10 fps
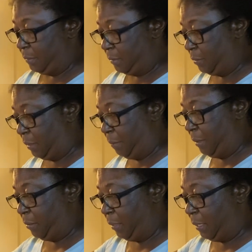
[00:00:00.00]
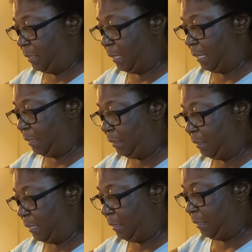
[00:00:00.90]
So let me go ahead and add a little
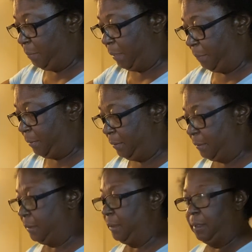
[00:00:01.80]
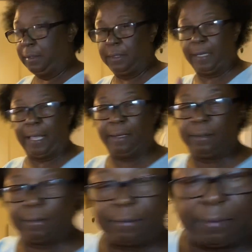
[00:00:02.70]
cayenne pepper to that.
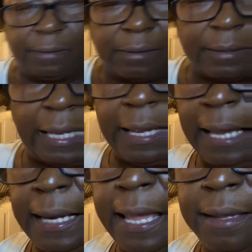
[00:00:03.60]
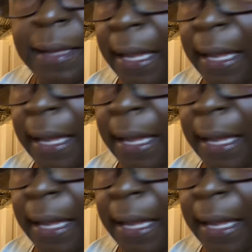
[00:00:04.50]
Cause I like